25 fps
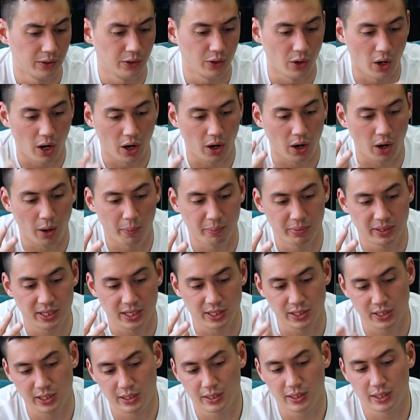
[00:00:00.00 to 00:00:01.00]
are
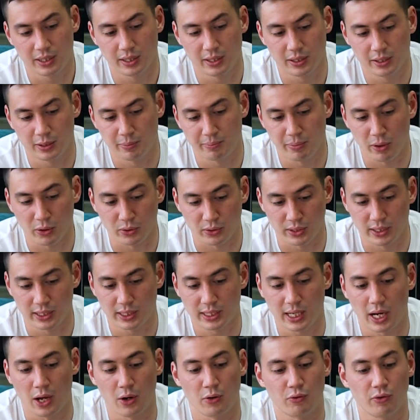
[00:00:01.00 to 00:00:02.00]
potentially the bulk
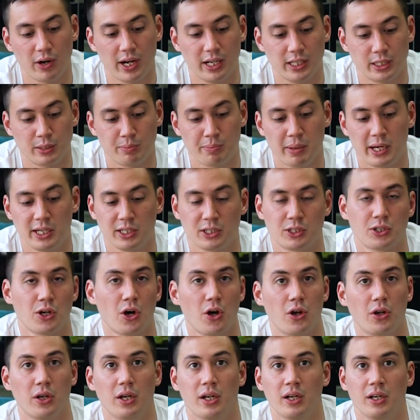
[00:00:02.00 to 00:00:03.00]
discount rates based
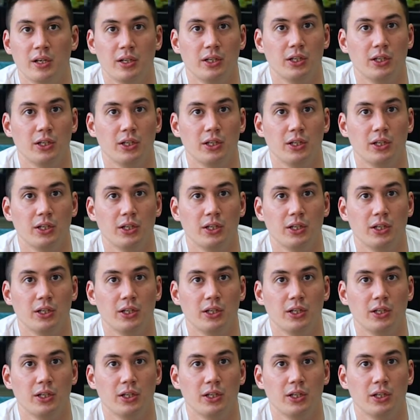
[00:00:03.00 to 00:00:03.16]
on,